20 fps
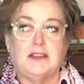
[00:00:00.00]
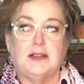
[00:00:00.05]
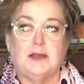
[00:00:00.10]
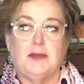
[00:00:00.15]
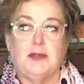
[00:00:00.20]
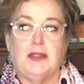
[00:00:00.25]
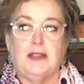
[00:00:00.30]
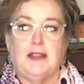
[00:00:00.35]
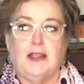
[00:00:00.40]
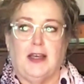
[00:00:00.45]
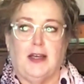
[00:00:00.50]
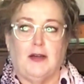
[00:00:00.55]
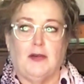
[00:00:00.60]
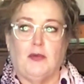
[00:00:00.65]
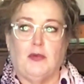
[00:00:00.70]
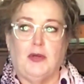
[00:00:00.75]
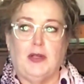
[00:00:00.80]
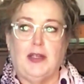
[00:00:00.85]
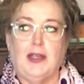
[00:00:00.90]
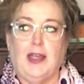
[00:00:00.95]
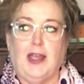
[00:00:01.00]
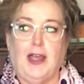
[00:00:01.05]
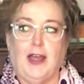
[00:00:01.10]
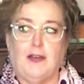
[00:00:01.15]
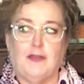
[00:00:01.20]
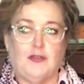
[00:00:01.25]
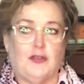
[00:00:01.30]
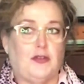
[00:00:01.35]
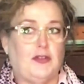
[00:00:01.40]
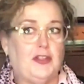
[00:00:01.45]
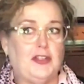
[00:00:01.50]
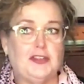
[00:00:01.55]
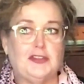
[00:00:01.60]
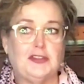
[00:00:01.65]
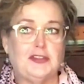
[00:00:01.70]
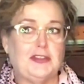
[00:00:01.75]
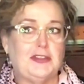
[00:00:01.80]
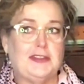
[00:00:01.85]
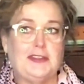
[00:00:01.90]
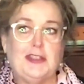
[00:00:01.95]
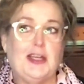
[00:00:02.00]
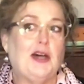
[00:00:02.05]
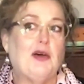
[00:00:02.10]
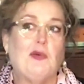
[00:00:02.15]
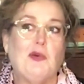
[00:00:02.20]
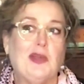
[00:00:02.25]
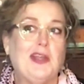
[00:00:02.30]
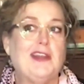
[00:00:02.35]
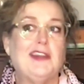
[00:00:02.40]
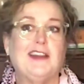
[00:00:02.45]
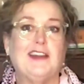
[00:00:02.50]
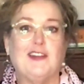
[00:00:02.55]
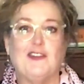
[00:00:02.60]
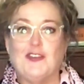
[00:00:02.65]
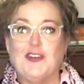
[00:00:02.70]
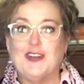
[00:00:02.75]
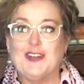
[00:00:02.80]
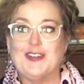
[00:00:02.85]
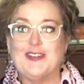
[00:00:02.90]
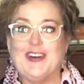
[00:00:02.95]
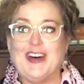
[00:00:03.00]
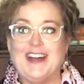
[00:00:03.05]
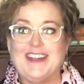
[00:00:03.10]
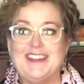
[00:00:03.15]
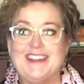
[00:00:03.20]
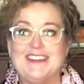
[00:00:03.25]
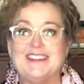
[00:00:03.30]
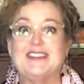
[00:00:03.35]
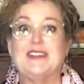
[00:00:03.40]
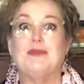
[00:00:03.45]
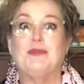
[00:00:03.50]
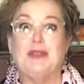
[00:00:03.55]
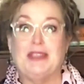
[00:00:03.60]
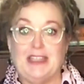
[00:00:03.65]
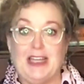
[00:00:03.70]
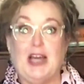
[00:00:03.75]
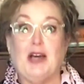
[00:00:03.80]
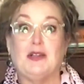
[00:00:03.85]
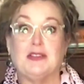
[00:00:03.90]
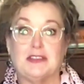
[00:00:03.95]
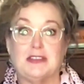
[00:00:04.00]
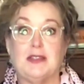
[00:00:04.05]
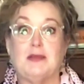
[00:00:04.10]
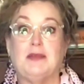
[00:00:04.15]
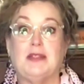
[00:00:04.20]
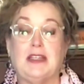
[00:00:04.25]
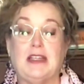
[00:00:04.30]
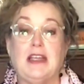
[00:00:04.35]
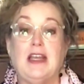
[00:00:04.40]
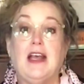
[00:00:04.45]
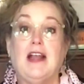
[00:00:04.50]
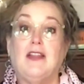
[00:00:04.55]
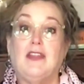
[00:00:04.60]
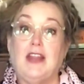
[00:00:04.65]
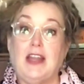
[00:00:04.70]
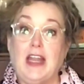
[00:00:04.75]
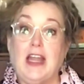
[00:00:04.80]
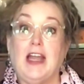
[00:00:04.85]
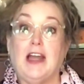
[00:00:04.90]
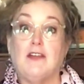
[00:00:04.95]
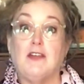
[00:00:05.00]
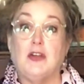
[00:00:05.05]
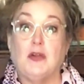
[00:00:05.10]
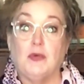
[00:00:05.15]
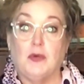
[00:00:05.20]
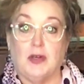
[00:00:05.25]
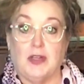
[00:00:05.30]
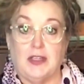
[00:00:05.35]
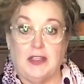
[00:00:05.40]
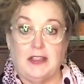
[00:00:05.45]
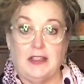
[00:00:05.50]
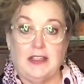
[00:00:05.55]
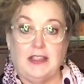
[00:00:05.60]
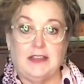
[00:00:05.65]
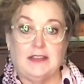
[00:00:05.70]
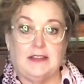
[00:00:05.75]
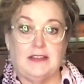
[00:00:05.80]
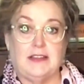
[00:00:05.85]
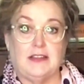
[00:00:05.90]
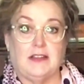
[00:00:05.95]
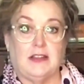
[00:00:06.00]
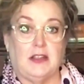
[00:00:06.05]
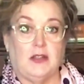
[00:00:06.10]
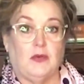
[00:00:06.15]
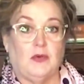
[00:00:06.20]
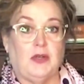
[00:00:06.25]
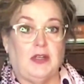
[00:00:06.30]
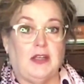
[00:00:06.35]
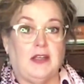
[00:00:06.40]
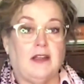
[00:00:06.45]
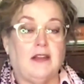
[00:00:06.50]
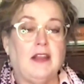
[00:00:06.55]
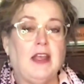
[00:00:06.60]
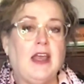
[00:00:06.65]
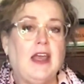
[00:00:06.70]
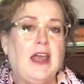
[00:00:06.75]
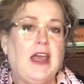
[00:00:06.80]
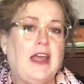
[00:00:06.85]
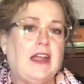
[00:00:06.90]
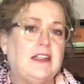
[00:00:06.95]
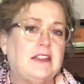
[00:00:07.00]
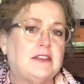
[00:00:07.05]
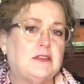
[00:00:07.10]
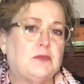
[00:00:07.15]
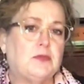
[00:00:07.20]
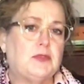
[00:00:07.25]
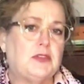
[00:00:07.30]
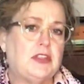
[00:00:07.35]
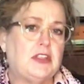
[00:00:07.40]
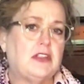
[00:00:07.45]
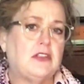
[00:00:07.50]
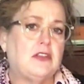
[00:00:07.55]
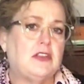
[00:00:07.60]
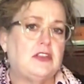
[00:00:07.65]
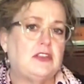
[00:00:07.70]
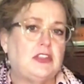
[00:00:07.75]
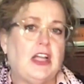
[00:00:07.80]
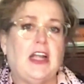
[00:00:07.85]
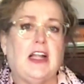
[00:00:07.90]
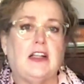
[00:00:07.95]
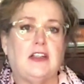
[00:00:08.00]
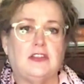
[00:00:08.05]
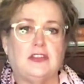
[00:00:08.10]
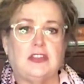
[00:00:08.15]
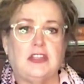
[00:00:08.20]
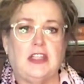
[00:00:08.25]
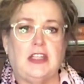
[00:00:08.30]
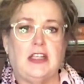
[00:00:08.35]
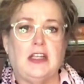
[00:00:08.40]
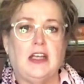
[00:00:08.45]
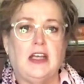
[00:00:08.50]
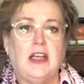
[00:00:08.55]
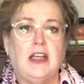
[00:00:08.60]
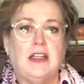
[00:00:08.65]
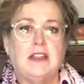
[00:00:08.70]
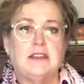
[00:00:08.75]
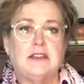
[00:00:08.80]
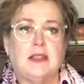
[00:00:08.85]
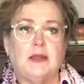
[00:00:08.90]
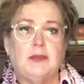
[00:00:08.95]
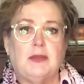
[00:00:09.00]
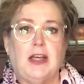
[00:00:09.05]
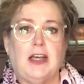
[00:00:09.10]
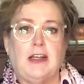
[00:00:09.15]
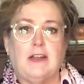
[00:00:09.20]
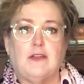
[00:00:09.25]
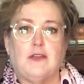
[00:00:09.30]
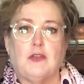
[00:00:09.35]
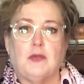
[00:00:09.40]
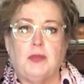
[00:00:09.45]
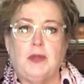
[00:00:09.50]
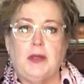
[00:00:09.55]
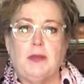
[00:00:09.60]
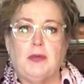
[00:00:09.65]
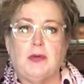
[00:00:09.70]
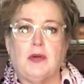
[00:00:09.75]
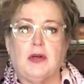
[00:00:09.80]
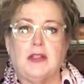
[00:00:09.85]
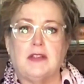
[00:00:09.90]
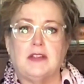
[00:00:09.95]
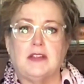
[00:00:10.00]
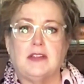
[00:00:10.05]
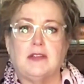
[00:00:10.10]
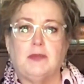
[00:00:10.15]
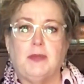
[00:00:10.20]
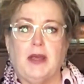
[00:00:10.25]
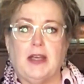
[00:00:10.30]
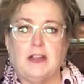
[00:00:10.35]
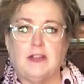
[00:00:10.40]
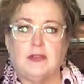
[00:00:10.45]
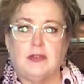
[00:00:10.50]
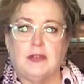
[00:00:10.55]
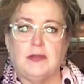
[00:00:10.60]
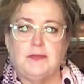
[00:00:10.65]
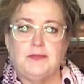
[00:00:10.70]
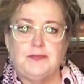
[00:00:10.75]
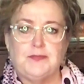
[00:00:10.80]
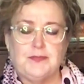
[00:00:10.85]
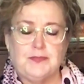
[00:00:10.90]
something that we have traditionally dealt with in the field of autism, but now it's something that everyone is dealing with, and it's particularly challenging sometimes for people on the spectrum.